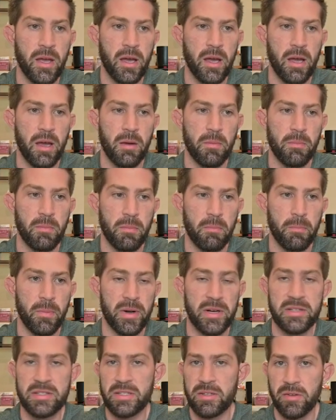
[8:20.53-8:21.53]
um,
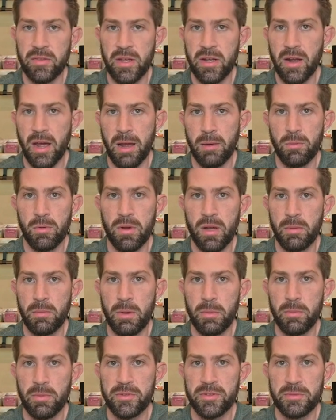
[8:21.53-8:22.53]
but until then, I will come
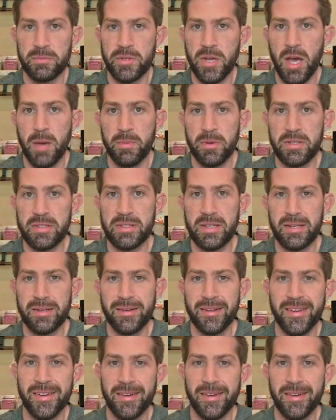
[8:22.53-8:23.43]
up with some topics that